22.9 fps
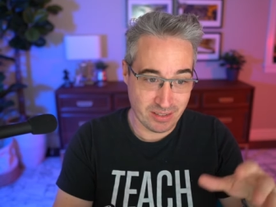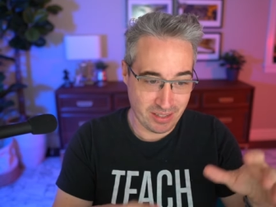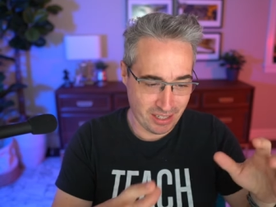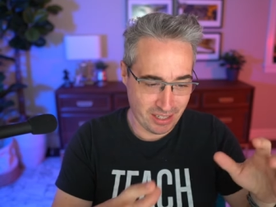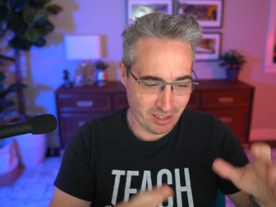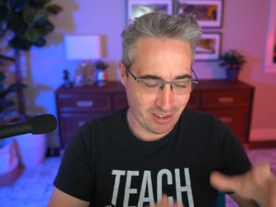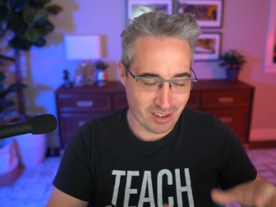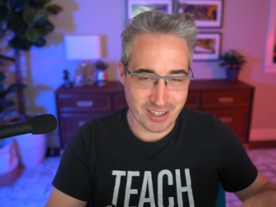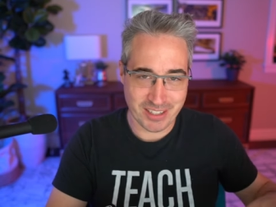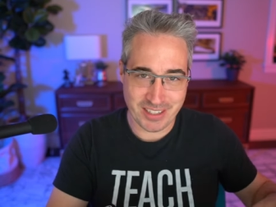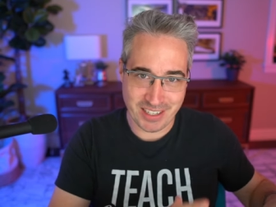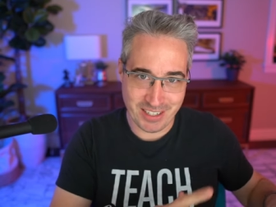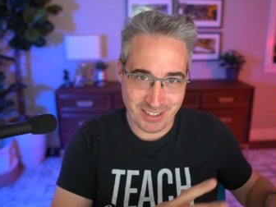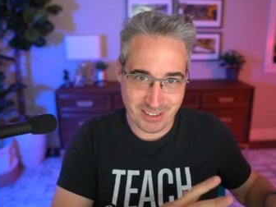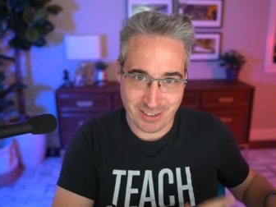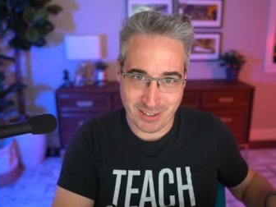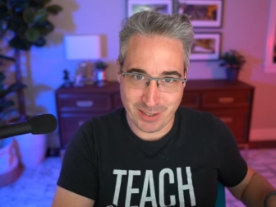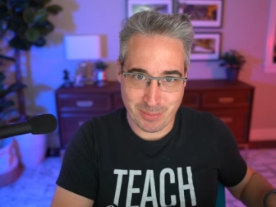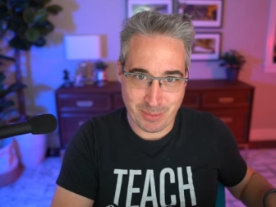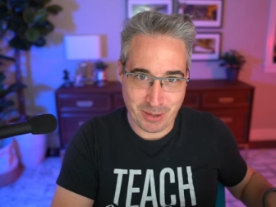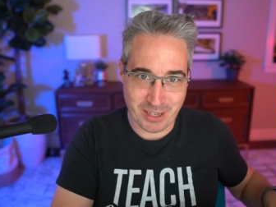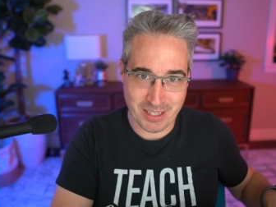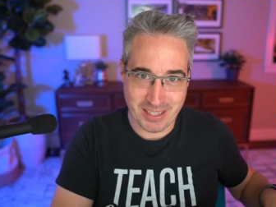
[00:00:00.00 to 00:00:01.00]
the content
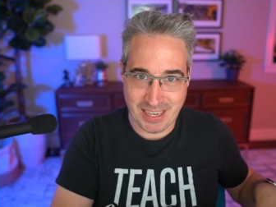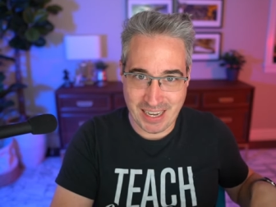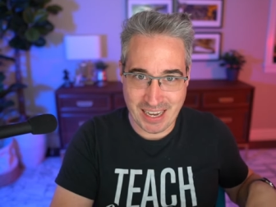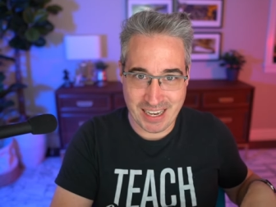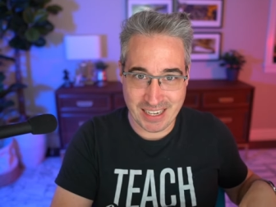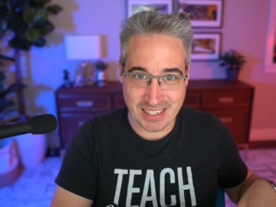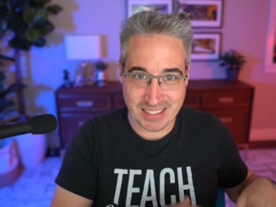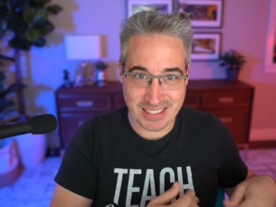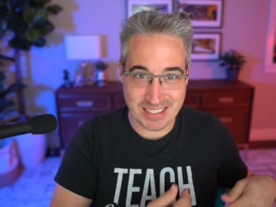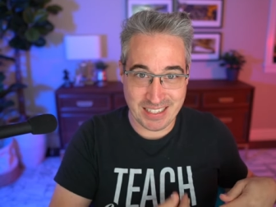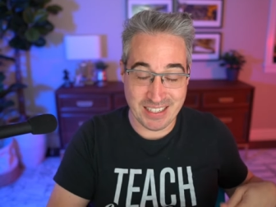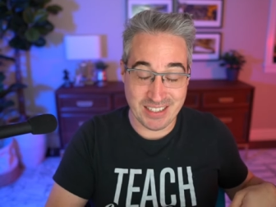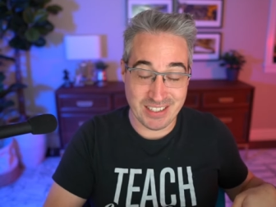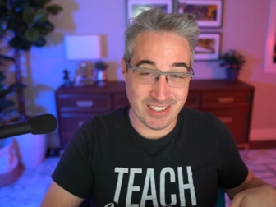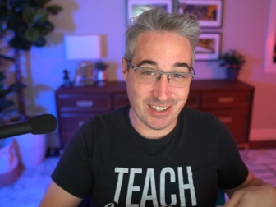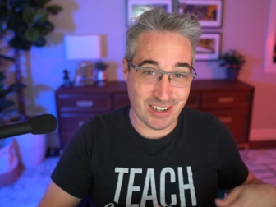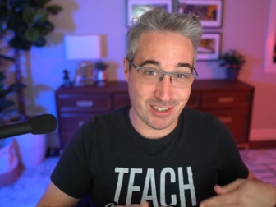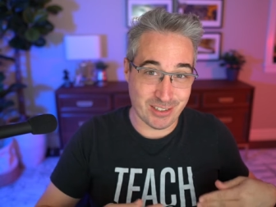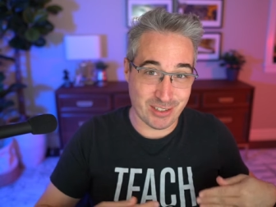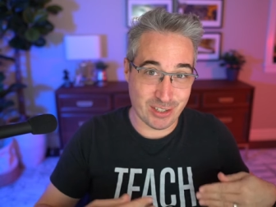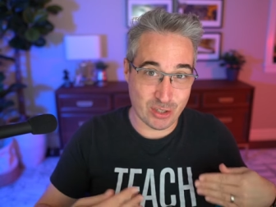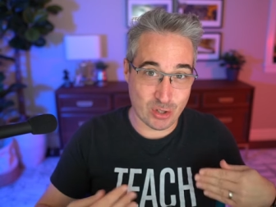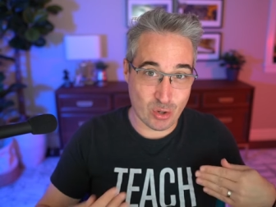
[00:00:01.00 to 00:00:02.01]
on the podcast is
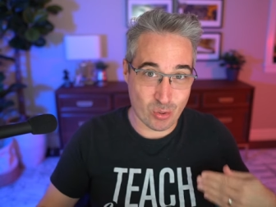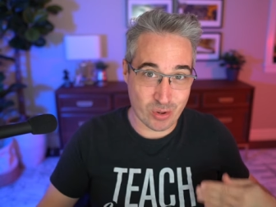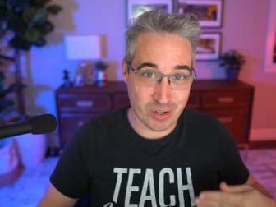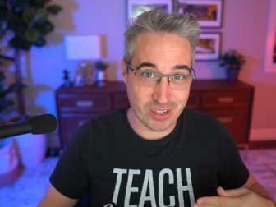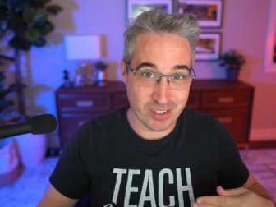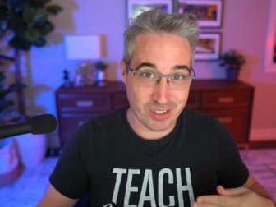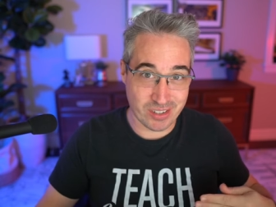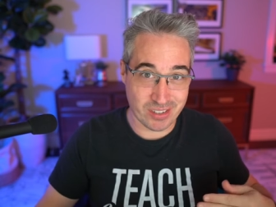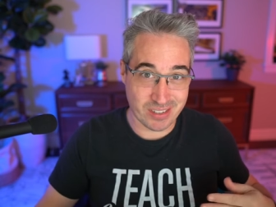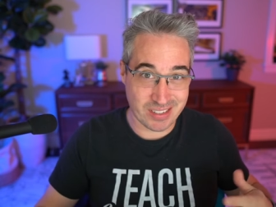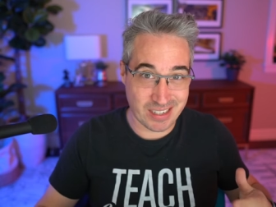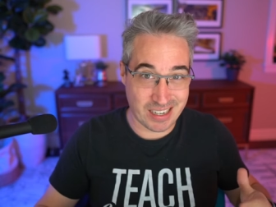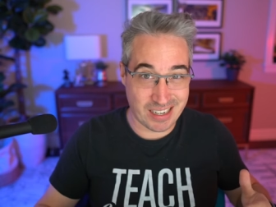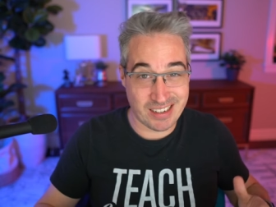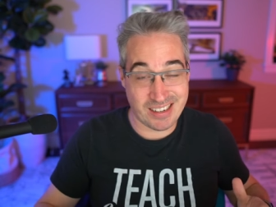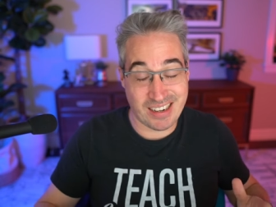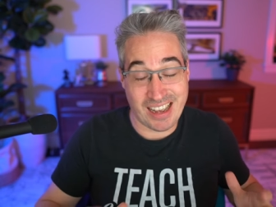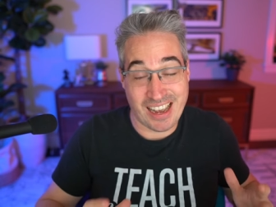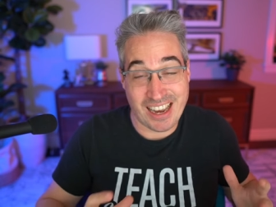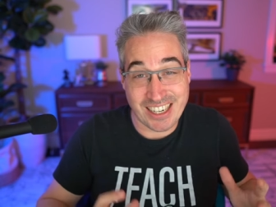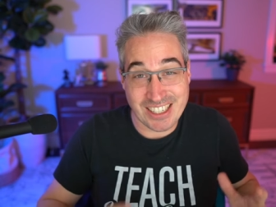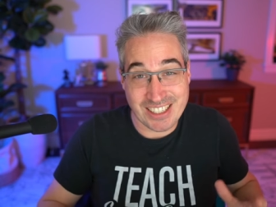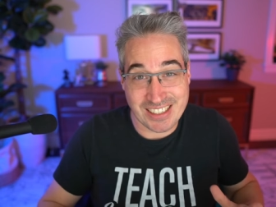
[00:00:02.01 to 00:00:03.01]
not tutorials,
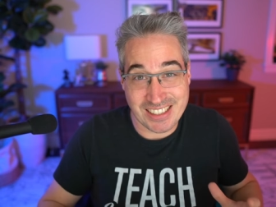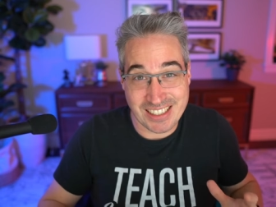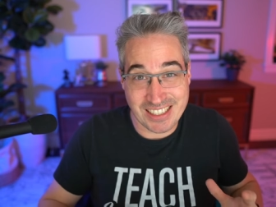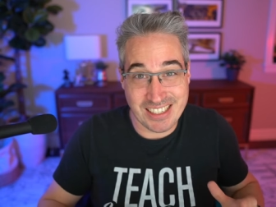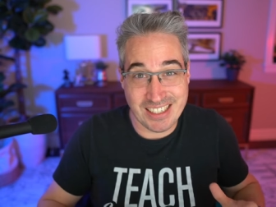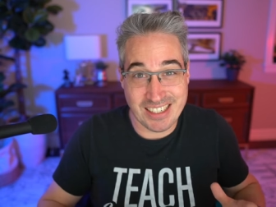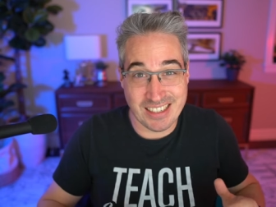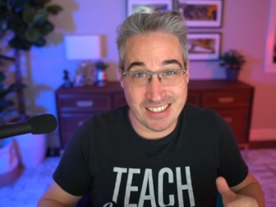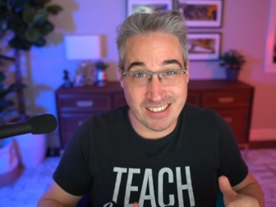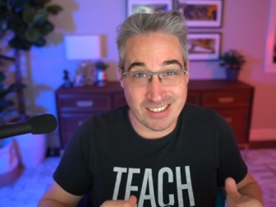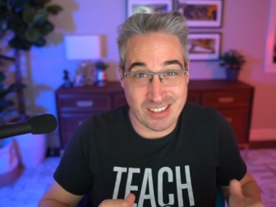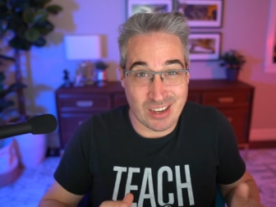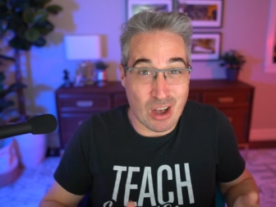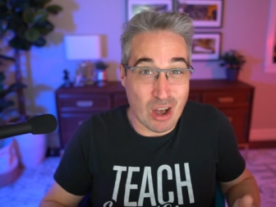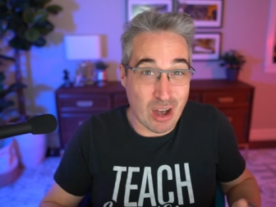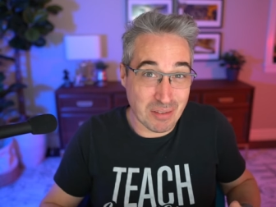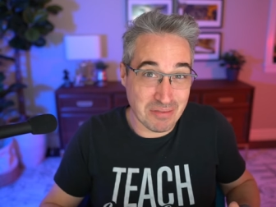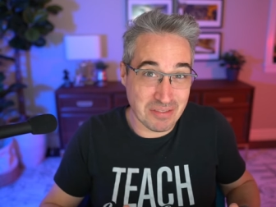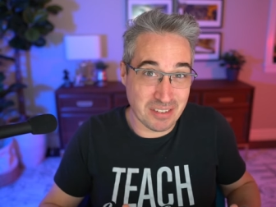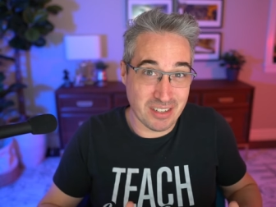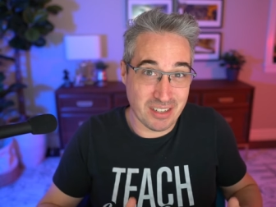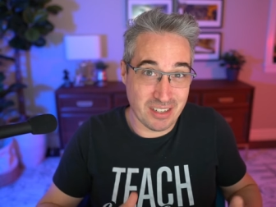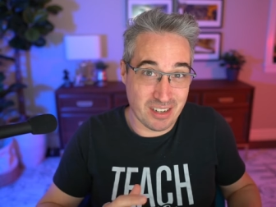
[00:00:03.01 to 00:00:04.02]
and actually, it's
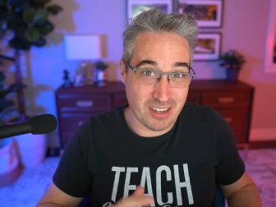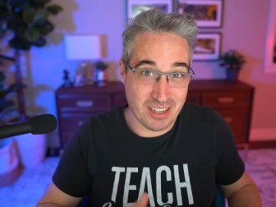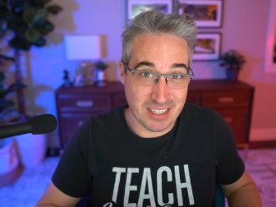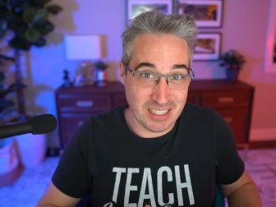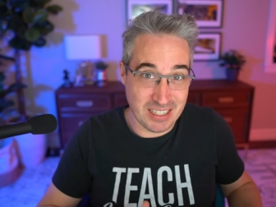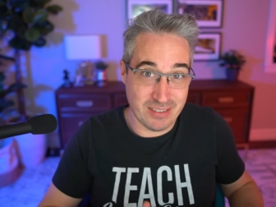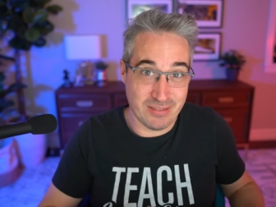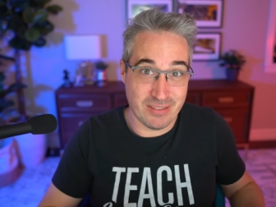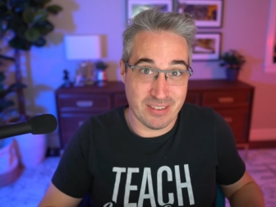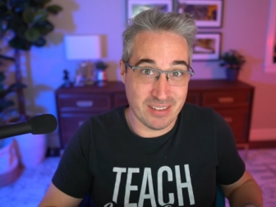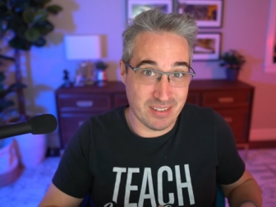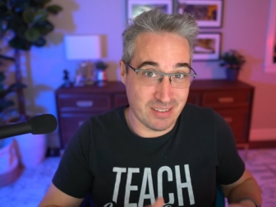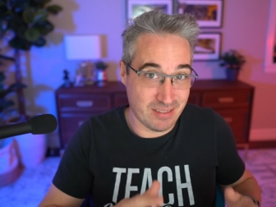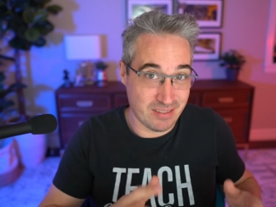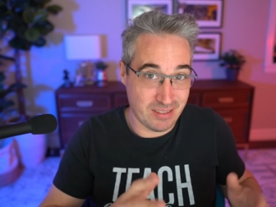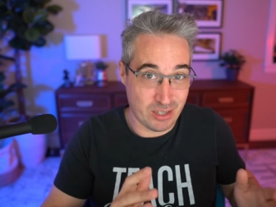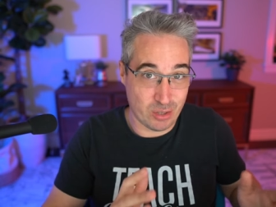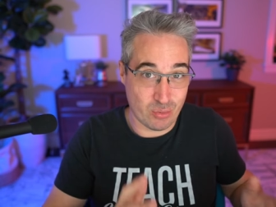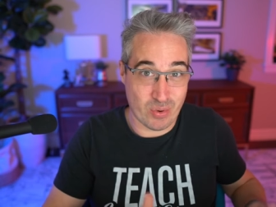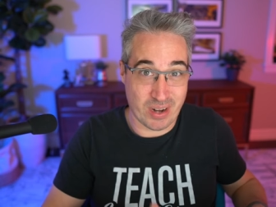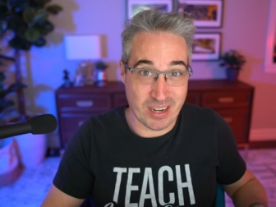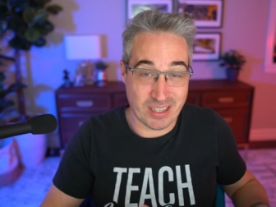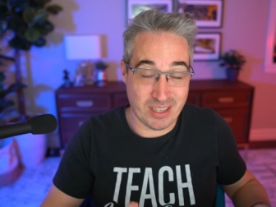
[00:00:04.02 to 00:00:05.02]
often not even
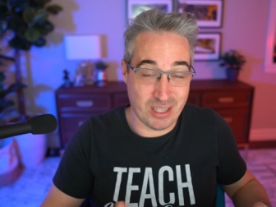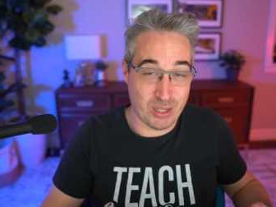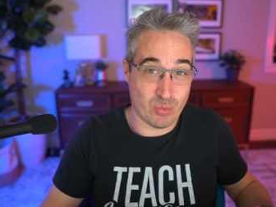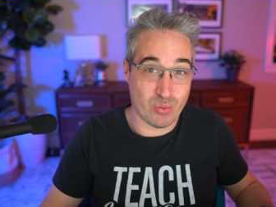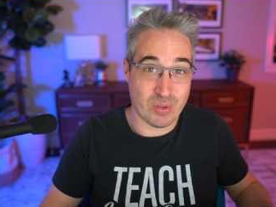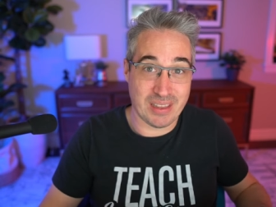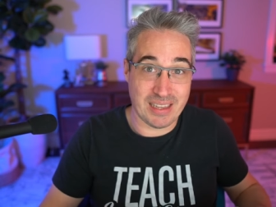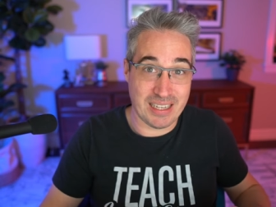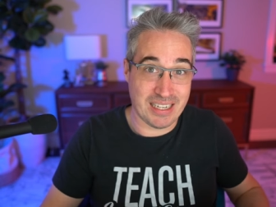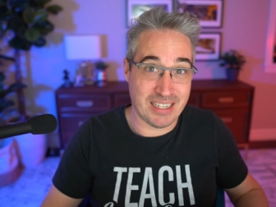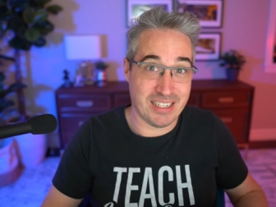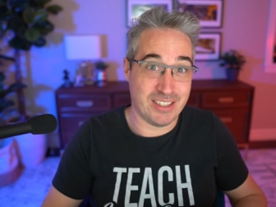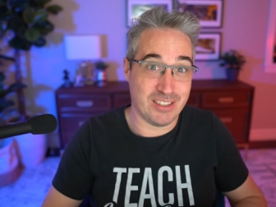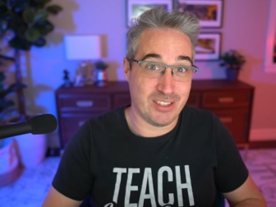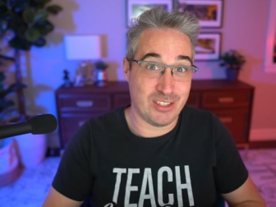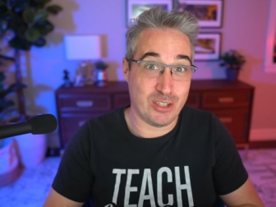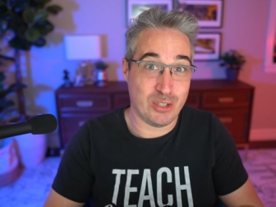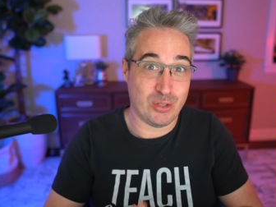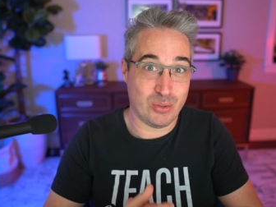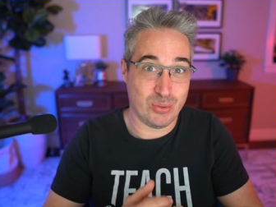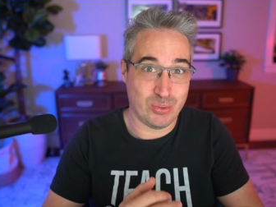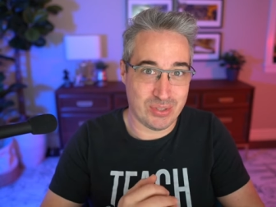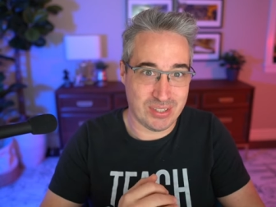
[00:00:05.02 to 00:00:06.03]
directly related
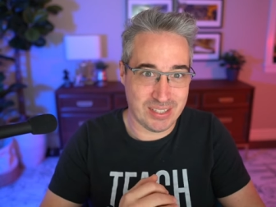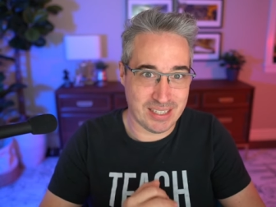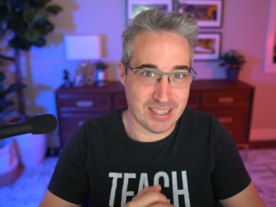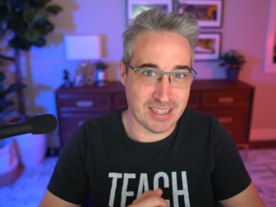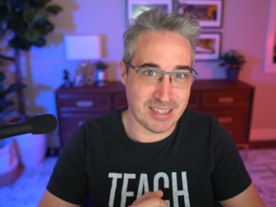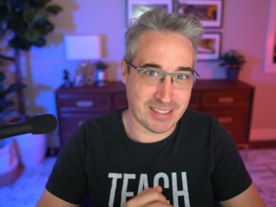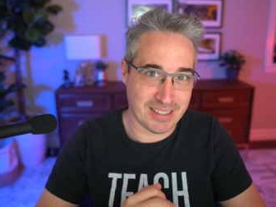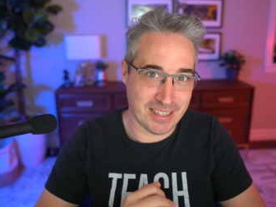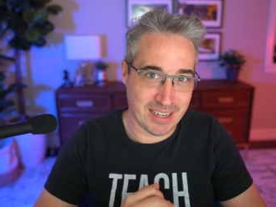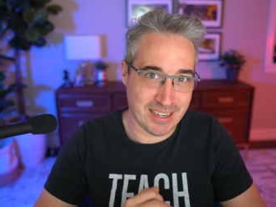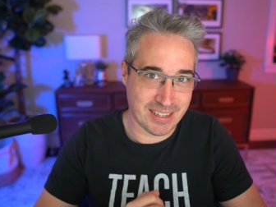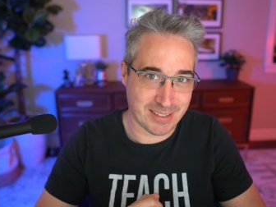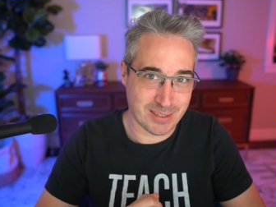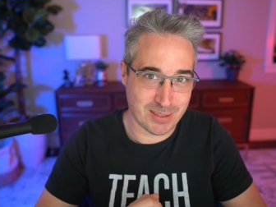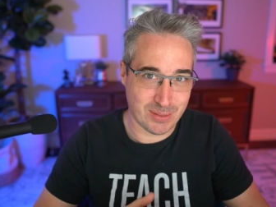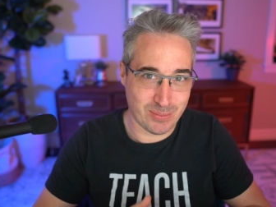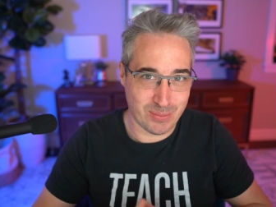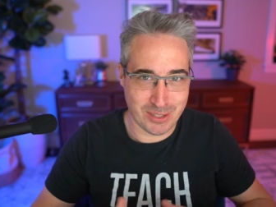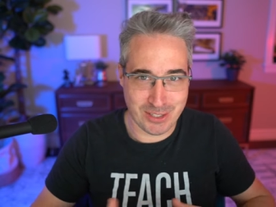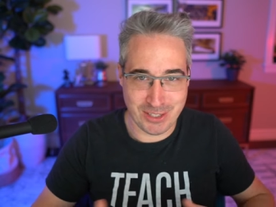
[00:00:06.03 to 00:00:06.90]
to CSS,